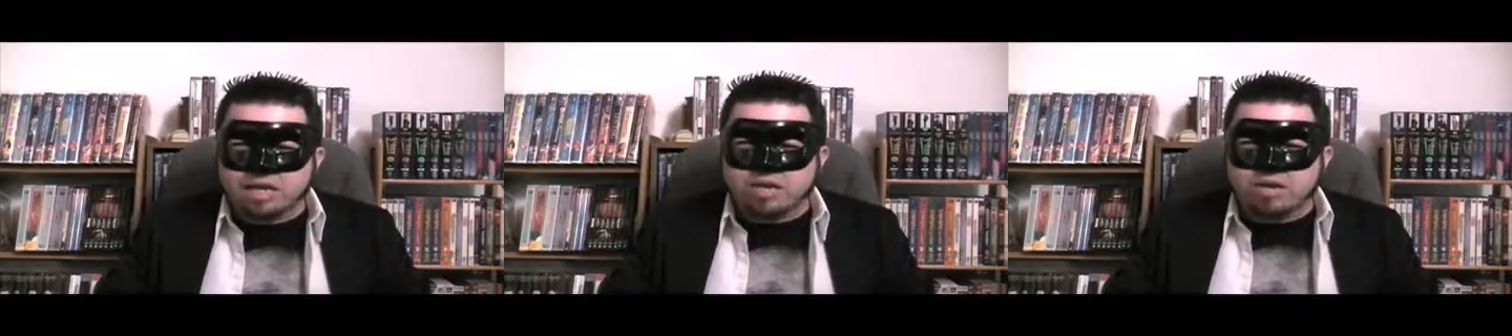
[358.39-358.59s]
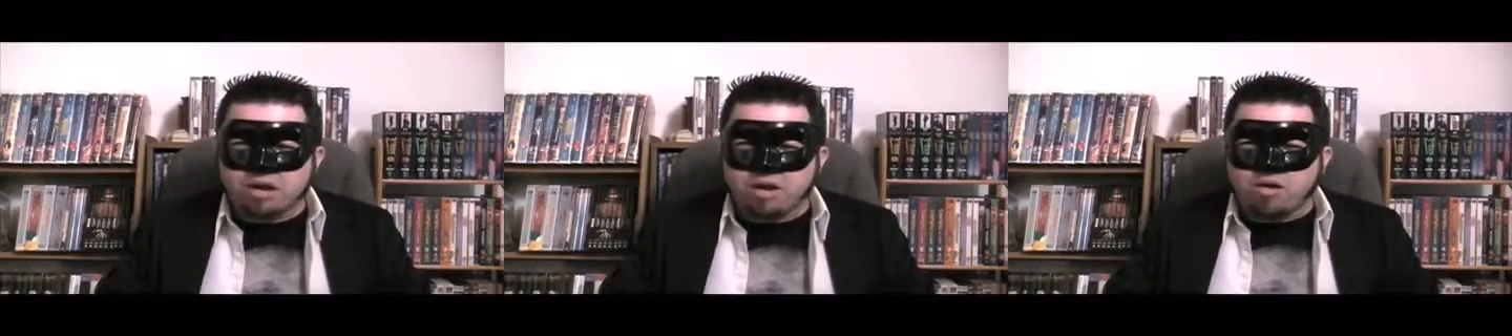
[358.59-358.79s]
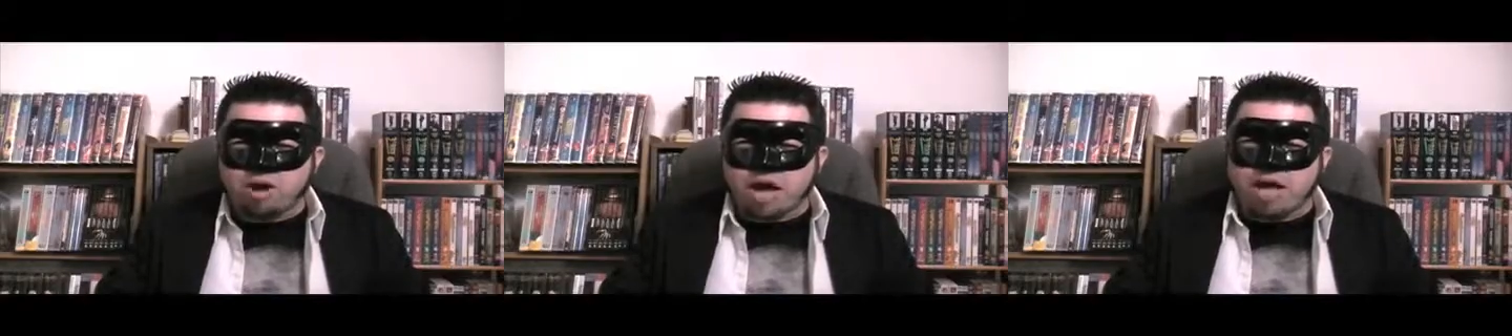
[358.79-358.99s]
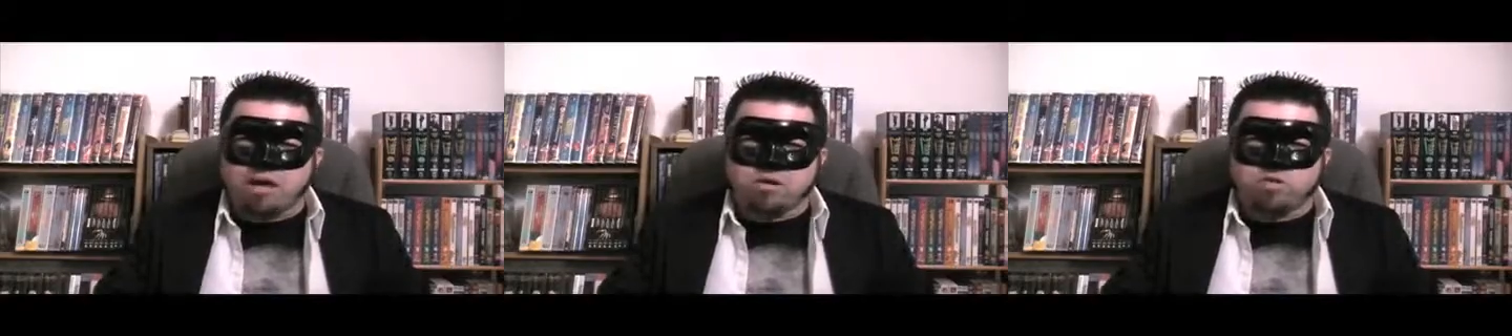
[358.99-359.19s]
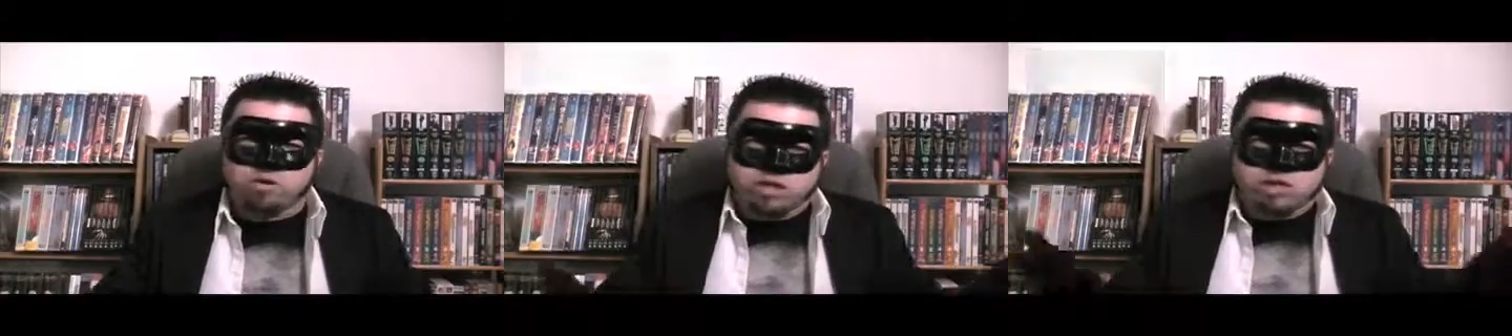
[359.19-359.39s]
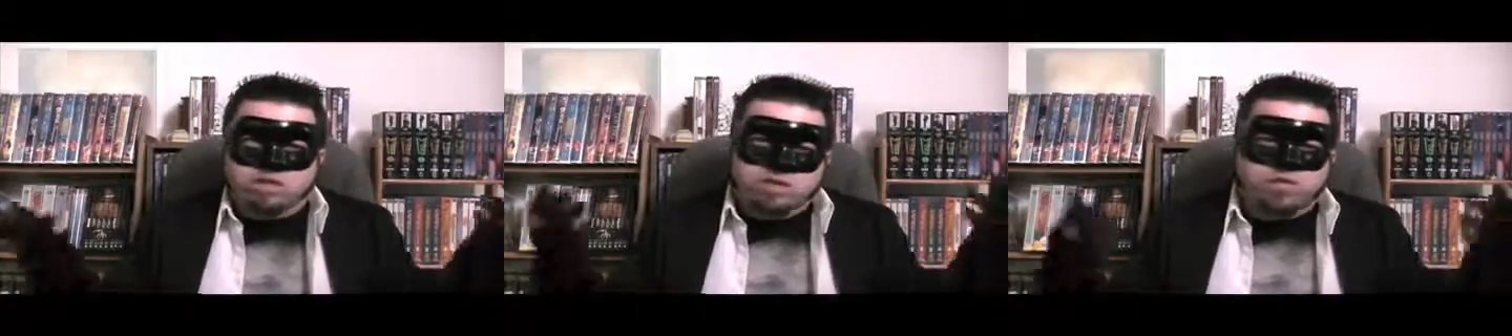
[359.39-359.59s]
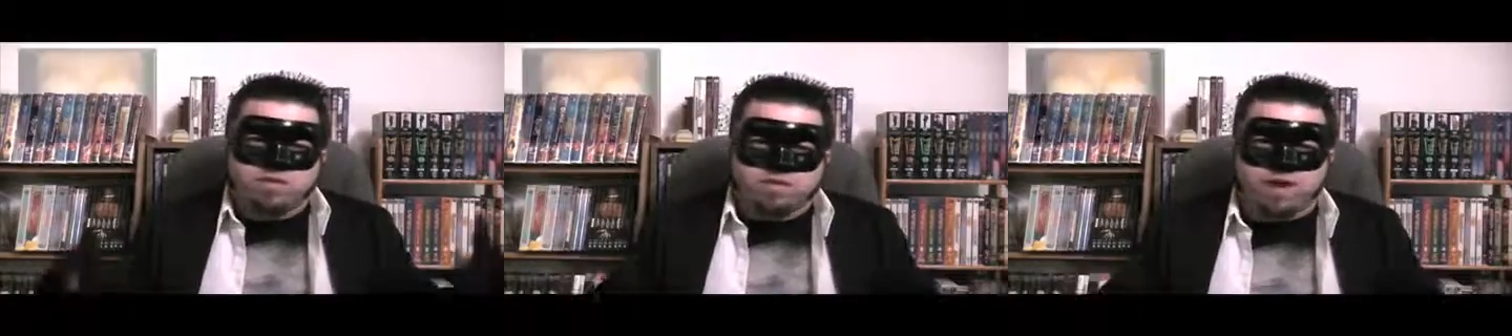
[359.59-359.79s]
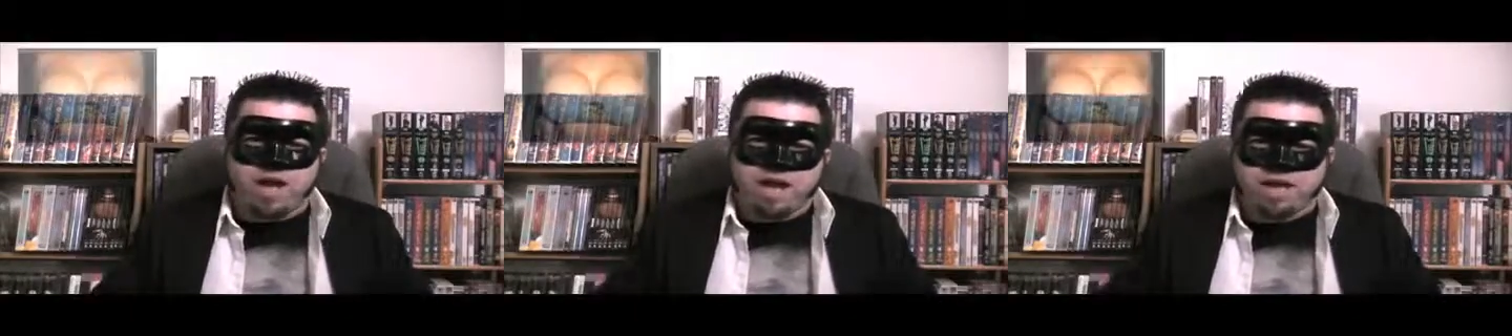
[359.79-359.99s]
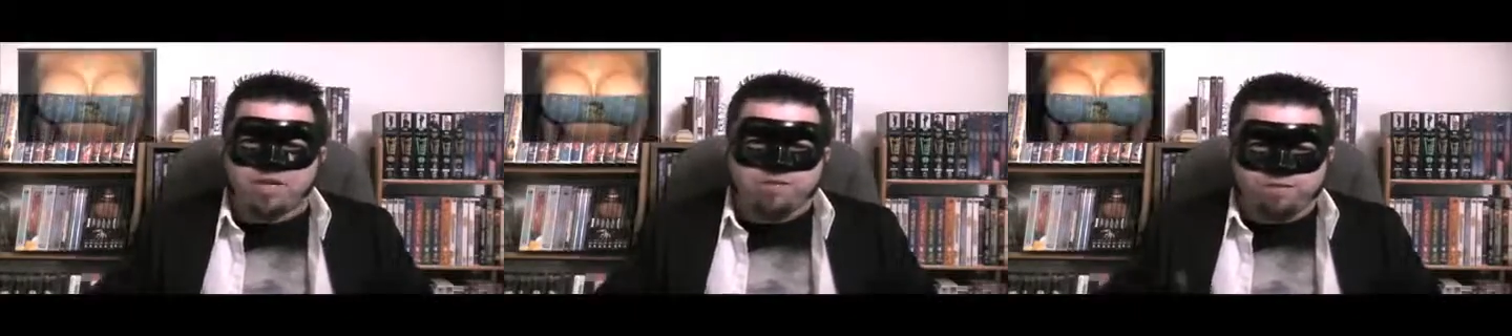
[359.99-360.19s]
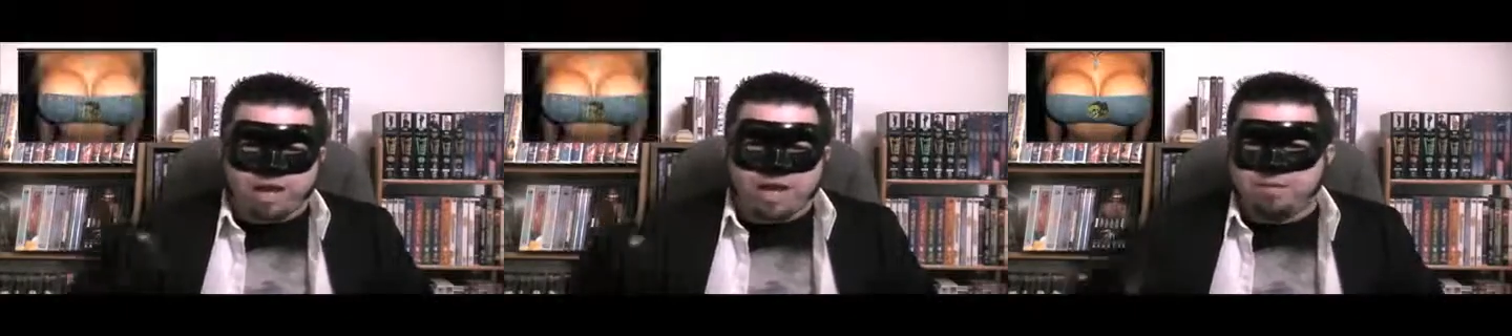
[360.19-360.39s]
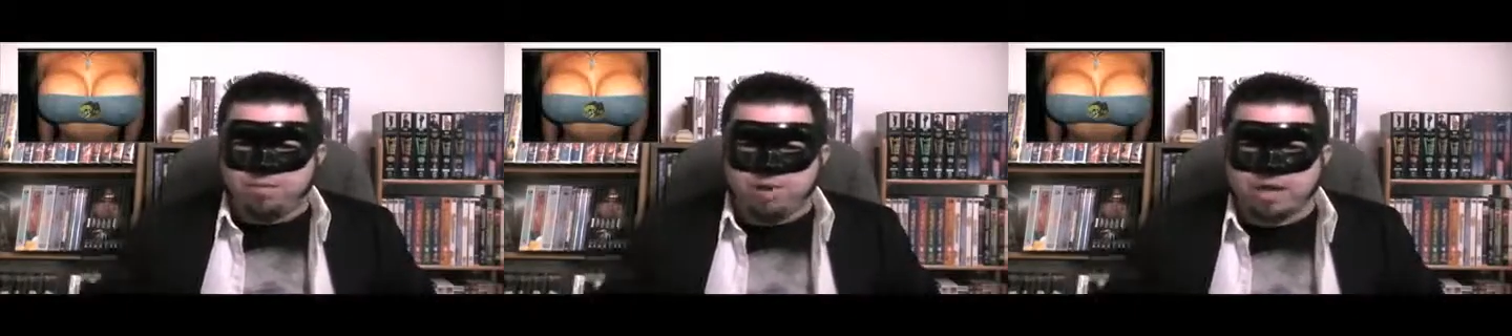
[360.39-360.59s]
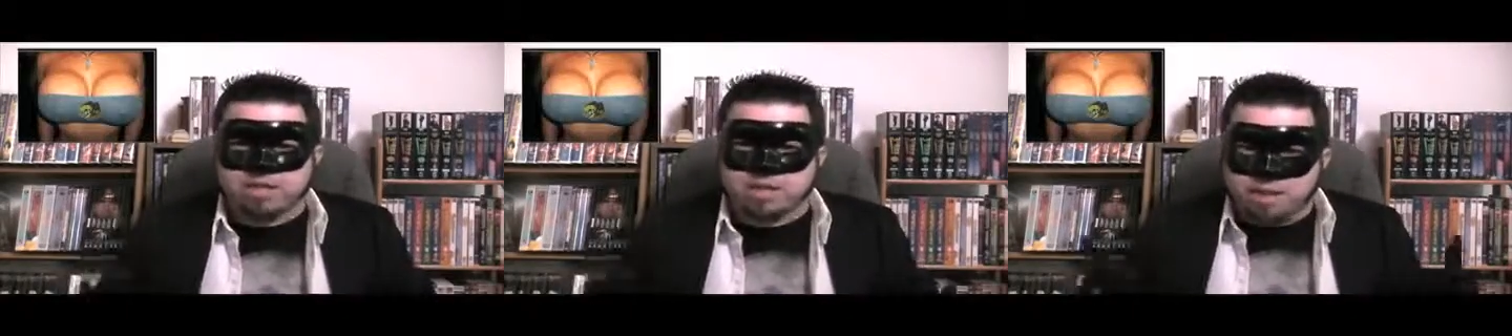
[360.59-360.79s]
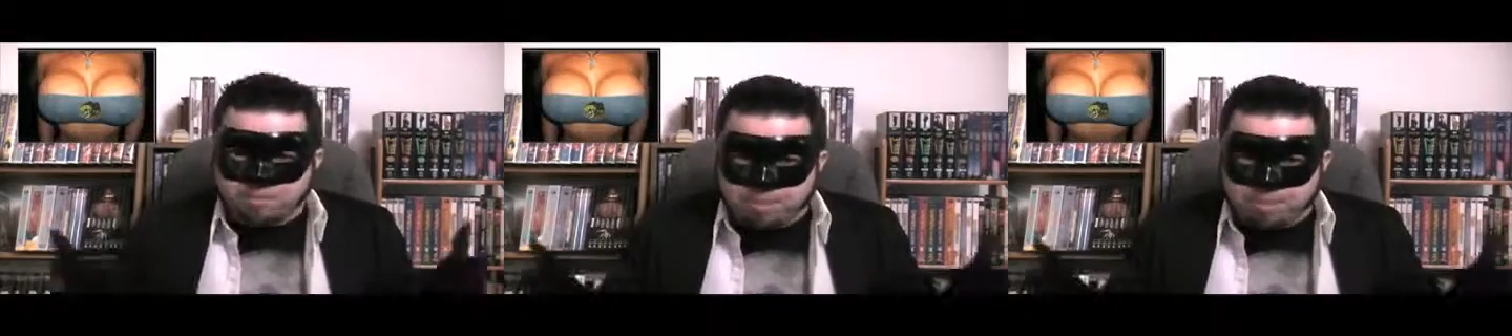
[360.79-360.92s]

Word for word: You know, how we still find fake breasts